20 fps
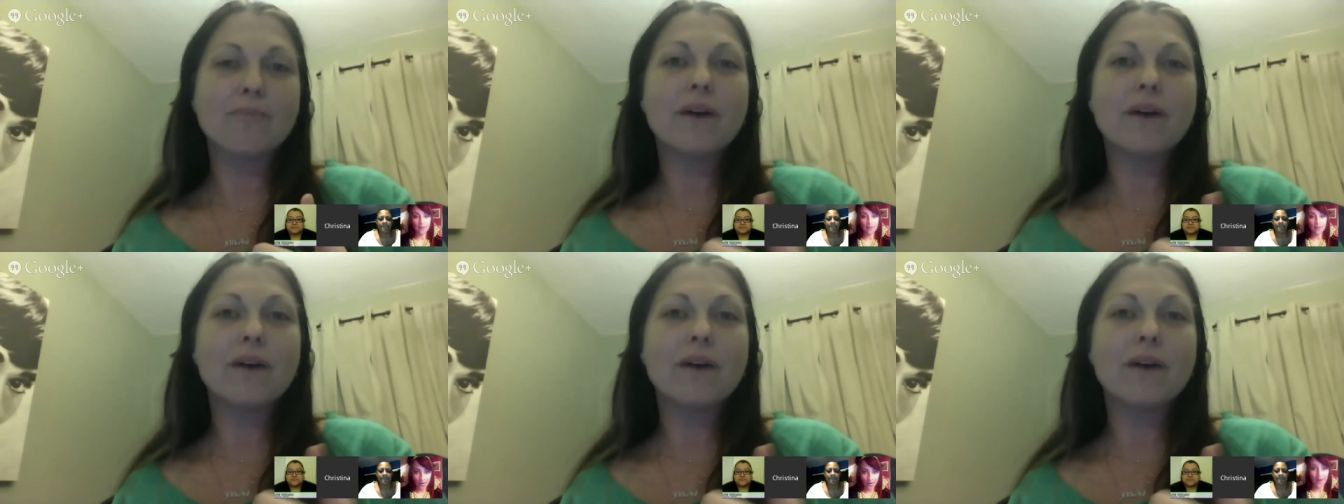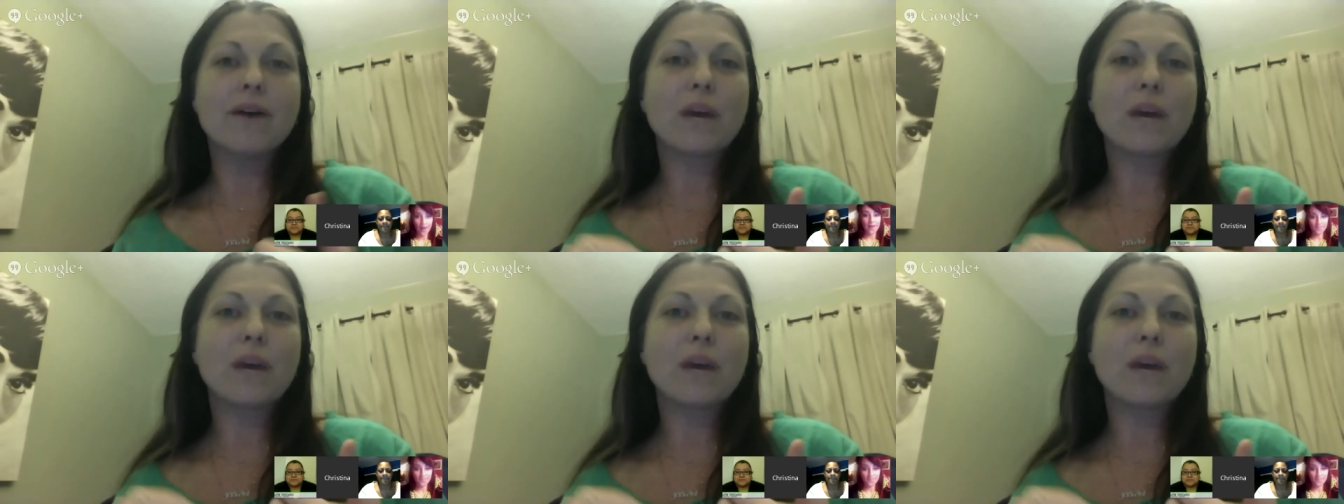
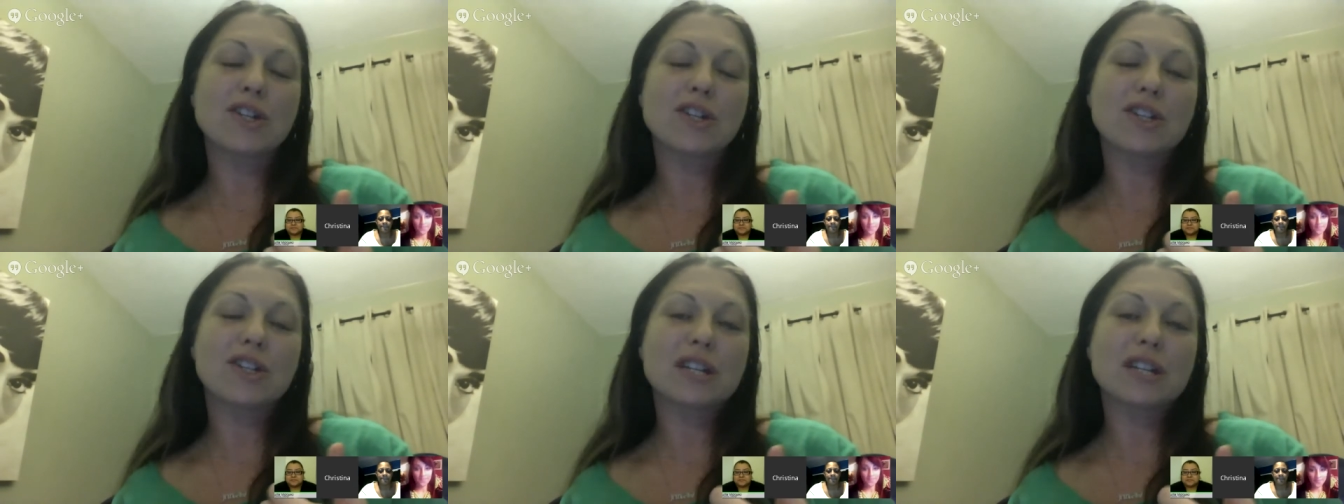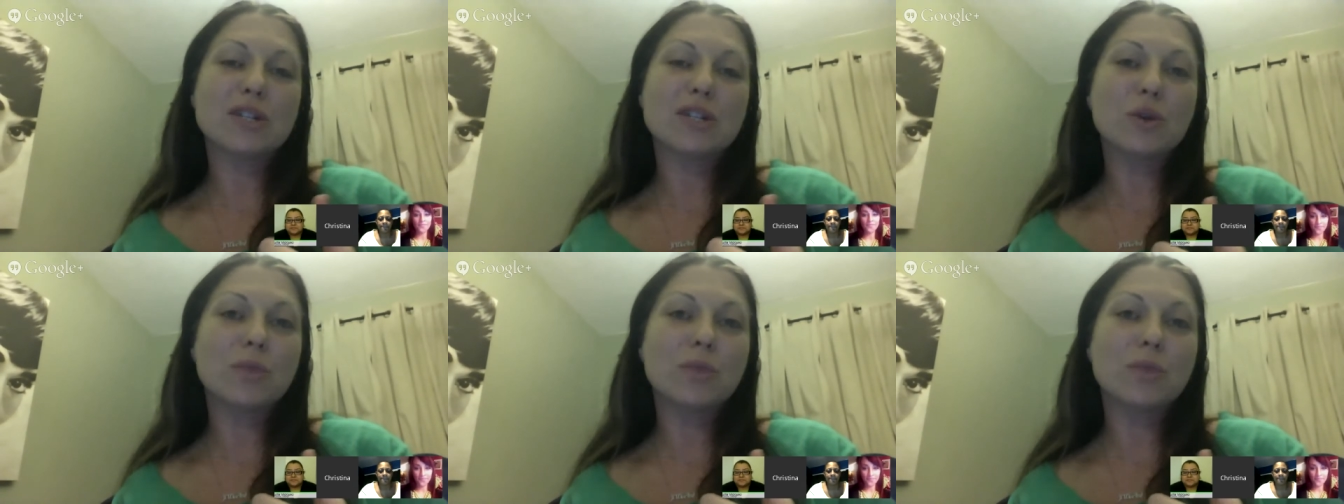We
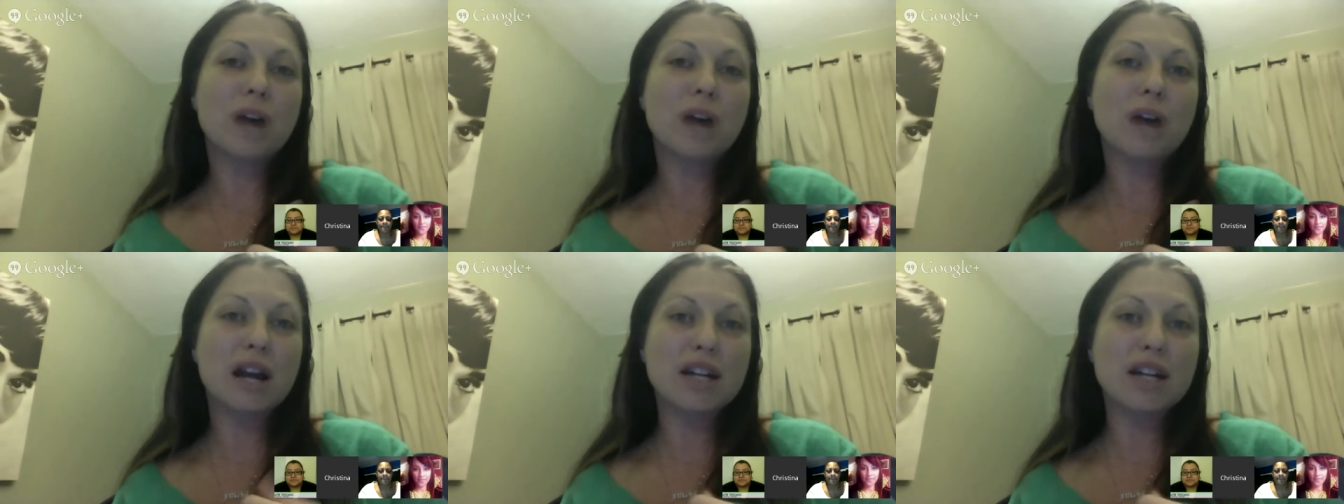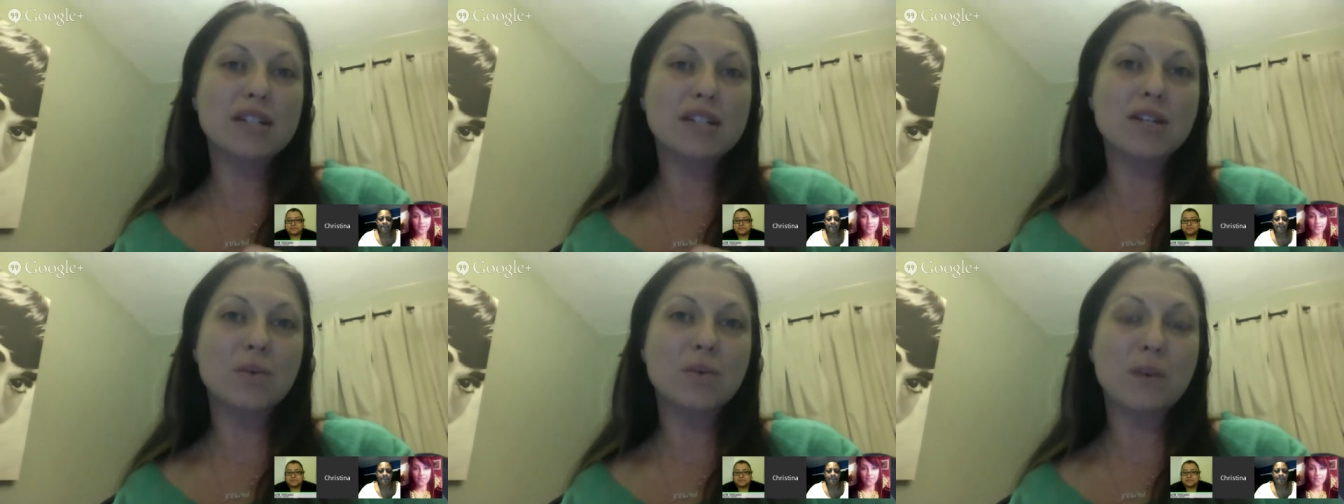actually do a
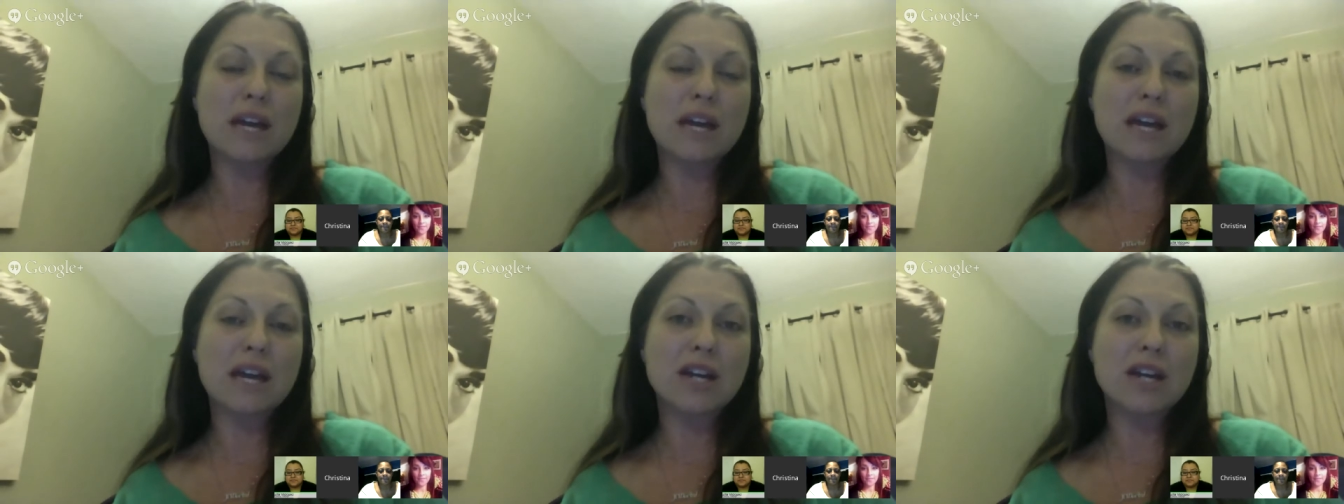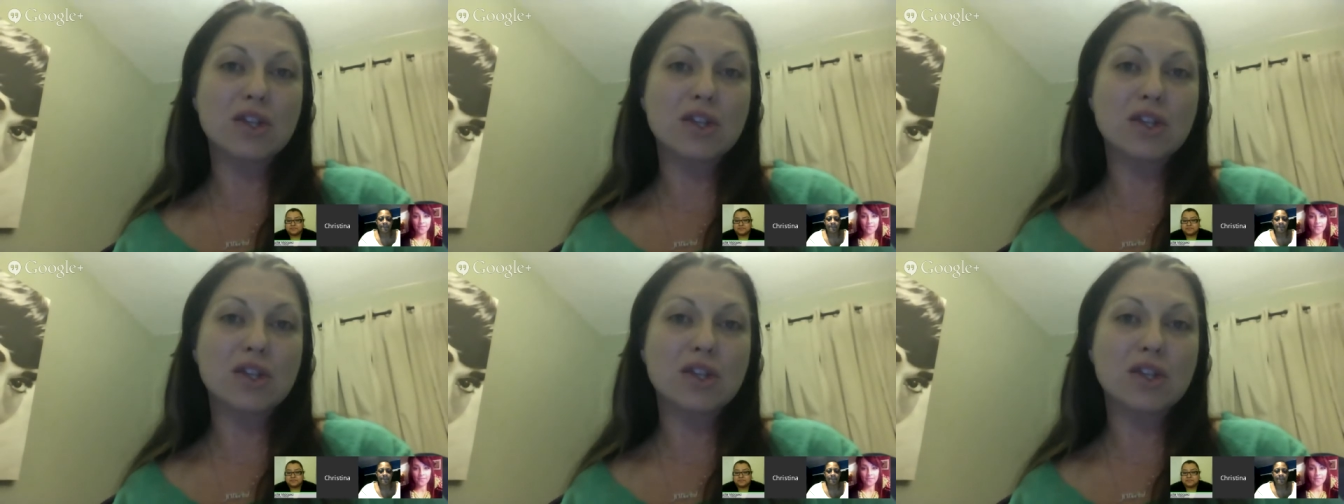product of the week.